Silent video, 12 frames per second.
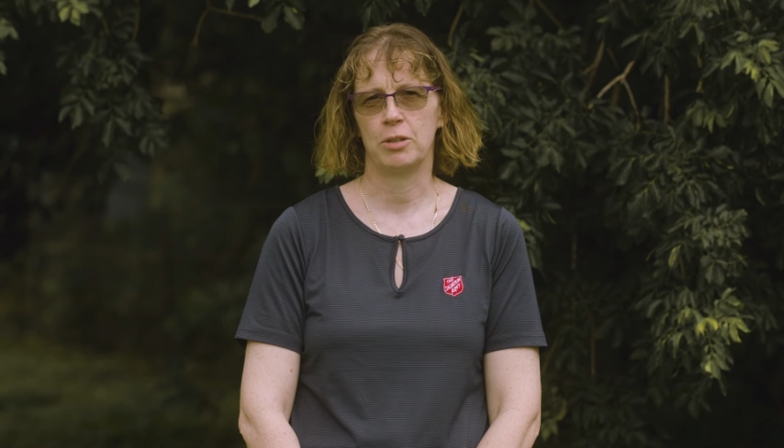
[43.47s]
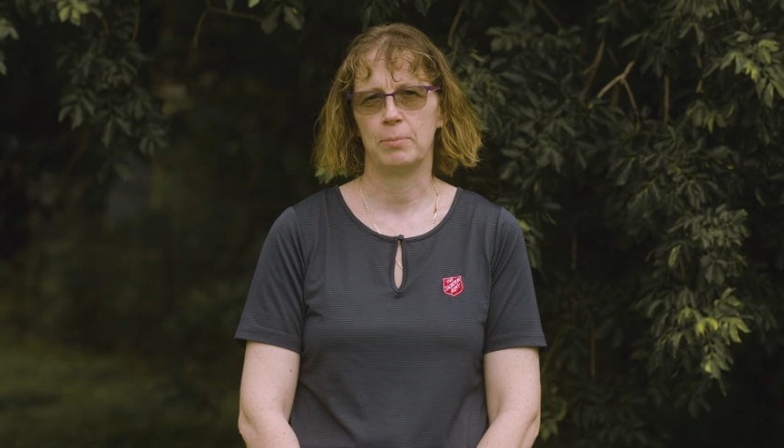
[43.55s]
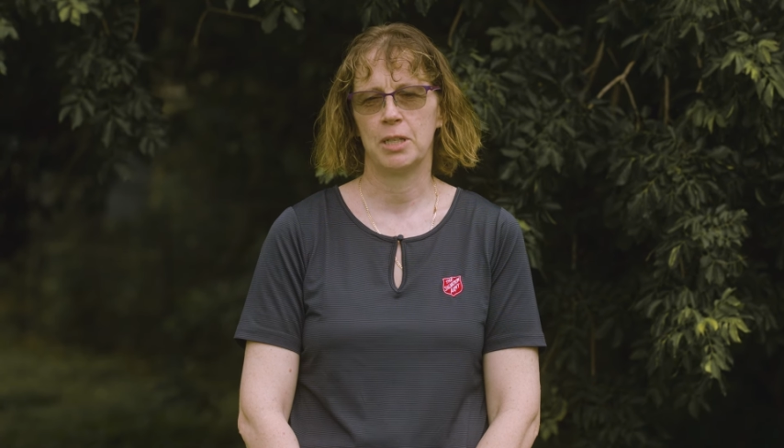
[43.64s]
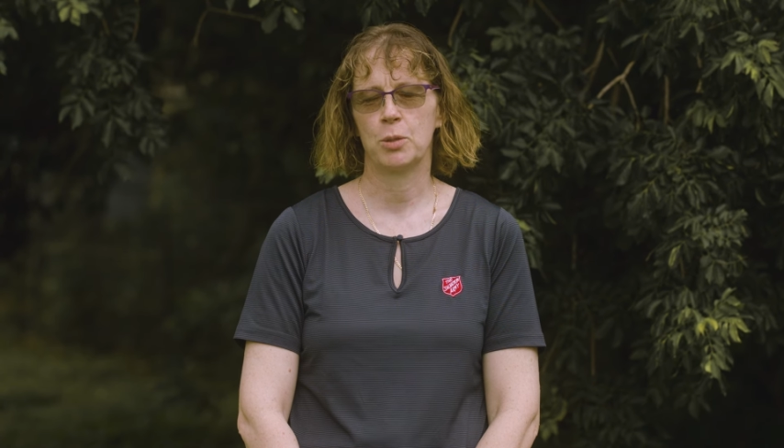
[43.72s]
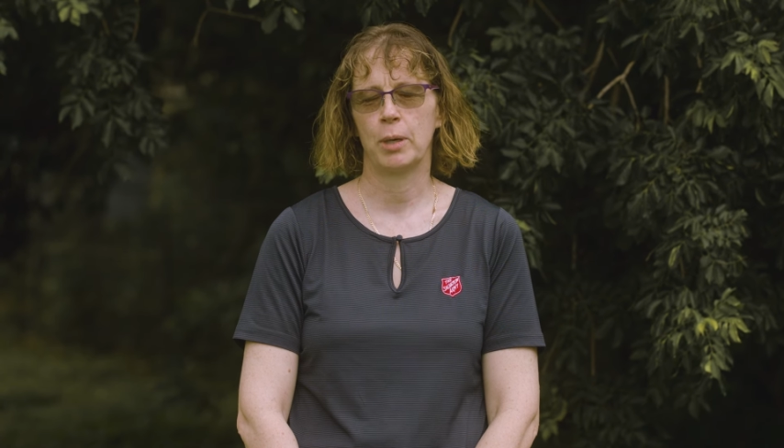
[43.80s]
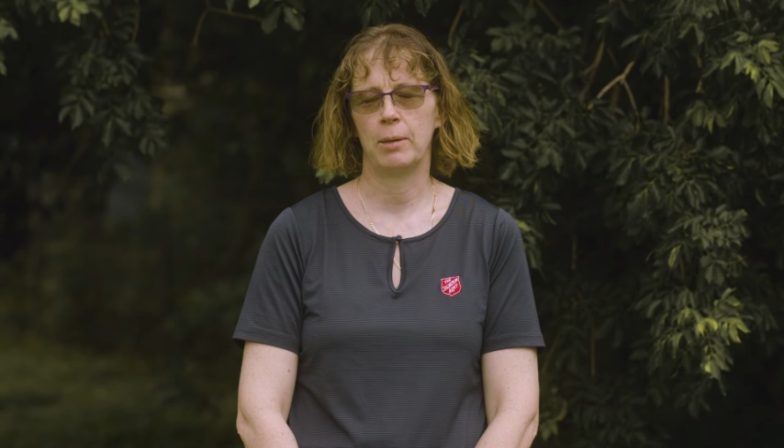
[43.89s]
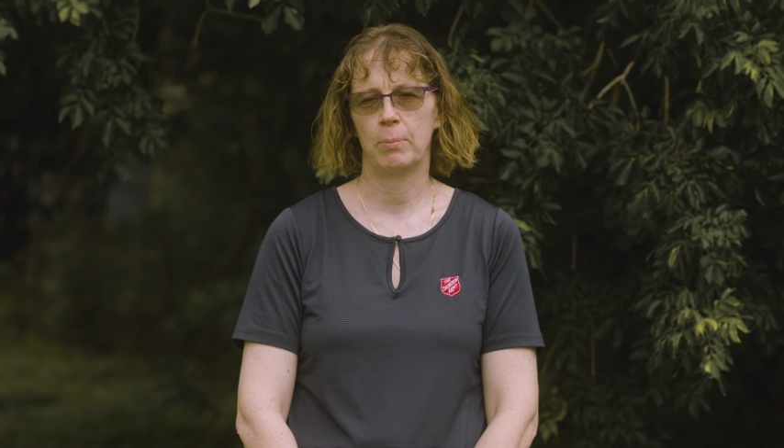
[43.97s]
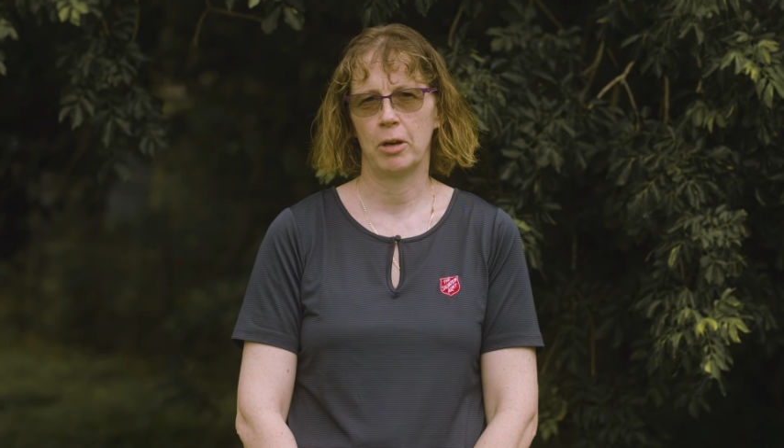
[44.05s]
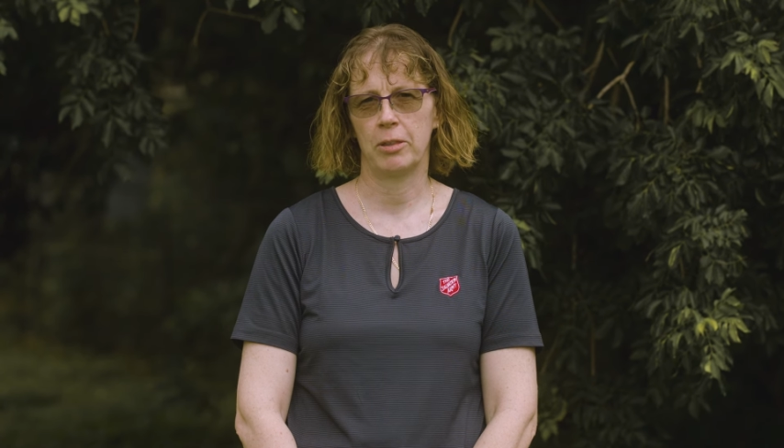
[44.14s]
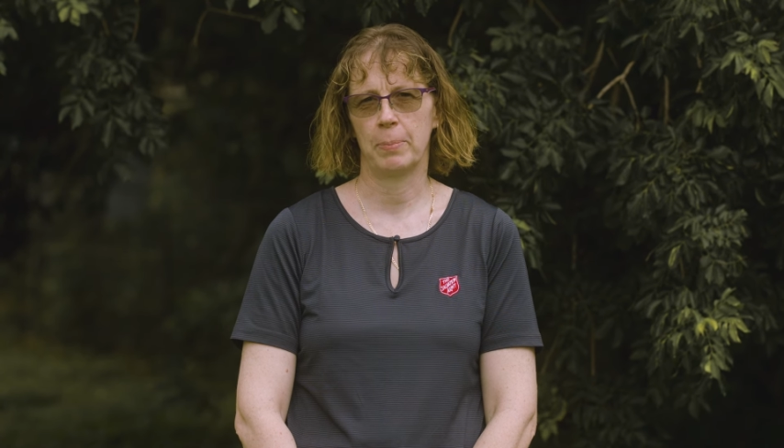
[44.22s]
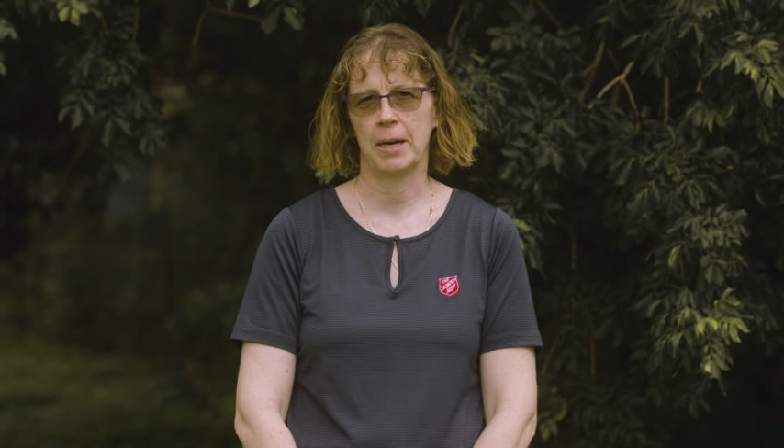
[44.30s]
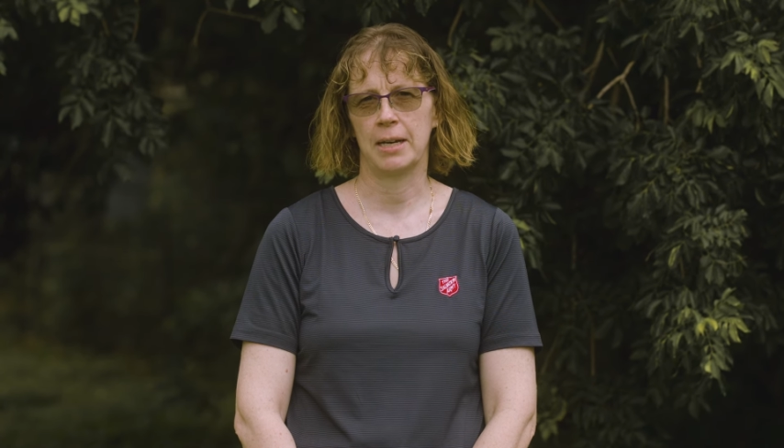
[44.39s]
between
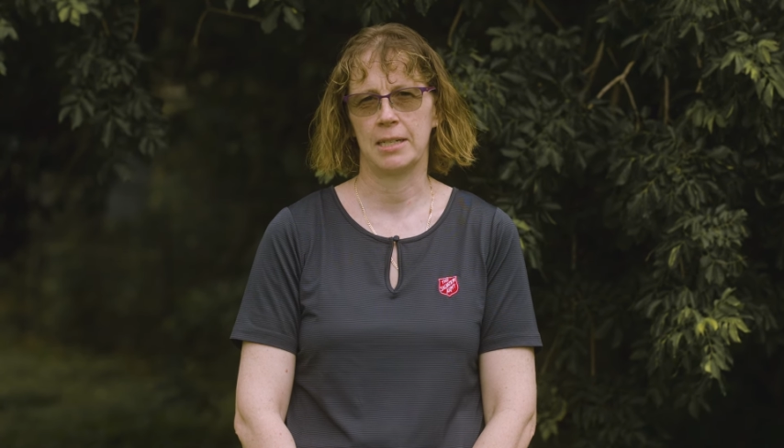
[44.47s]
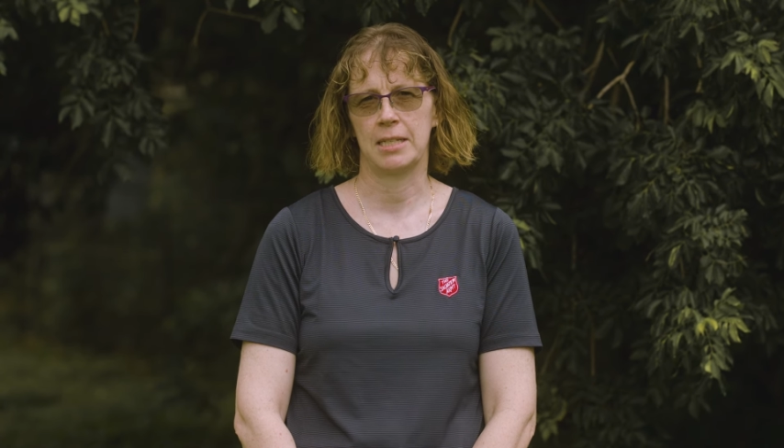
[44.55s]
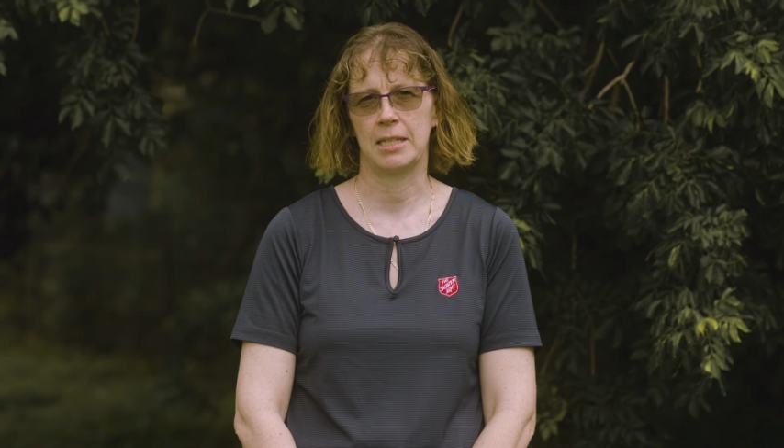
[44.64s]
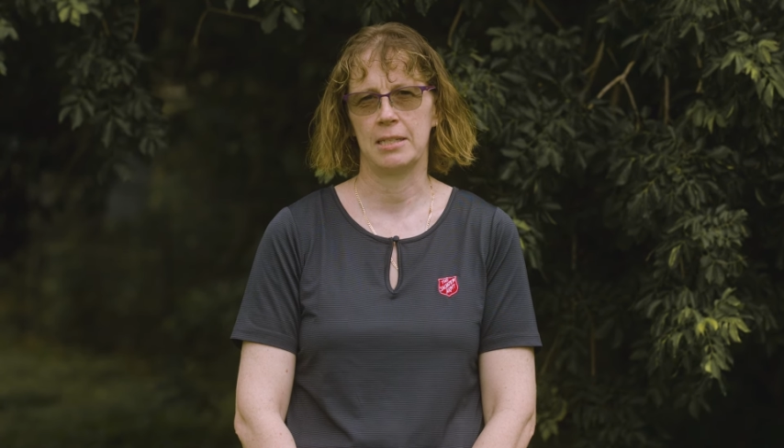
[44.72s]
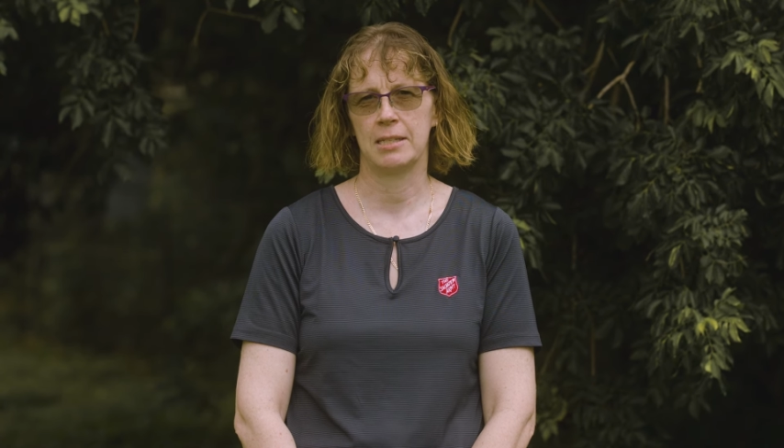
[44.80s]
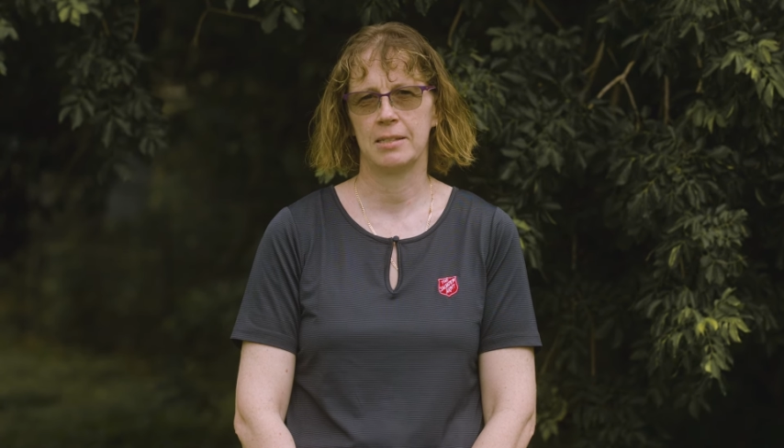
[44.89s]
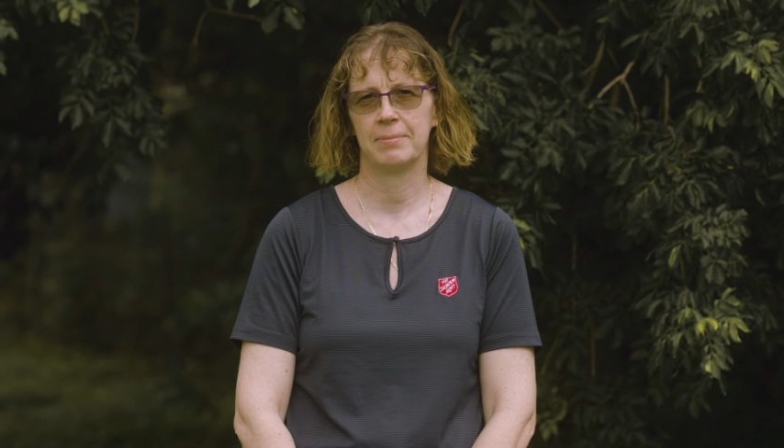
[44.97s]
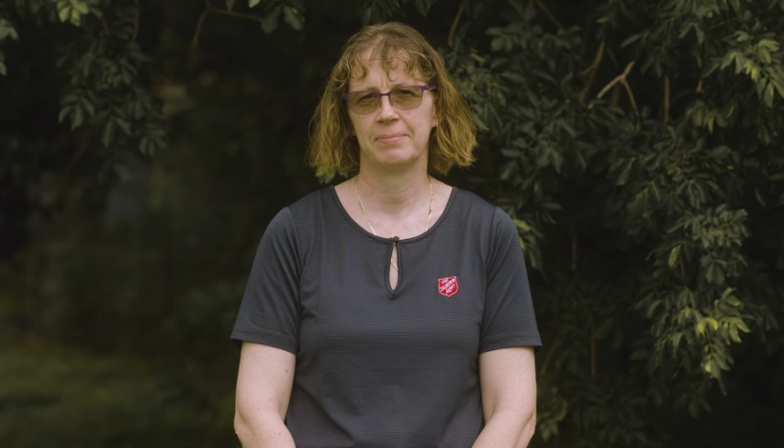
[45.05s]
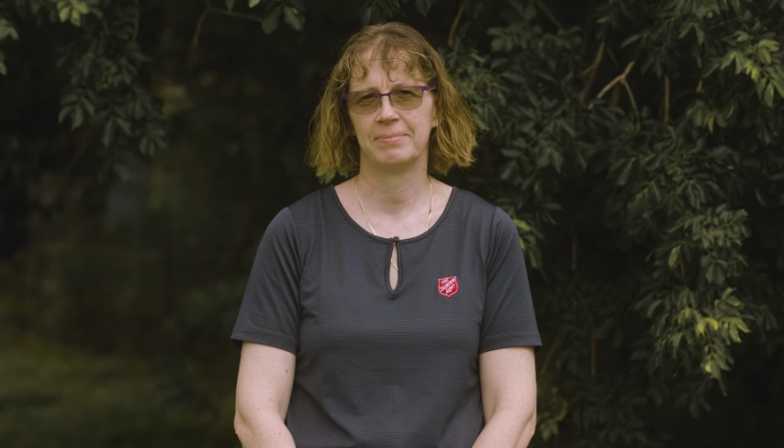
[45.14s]
both parties.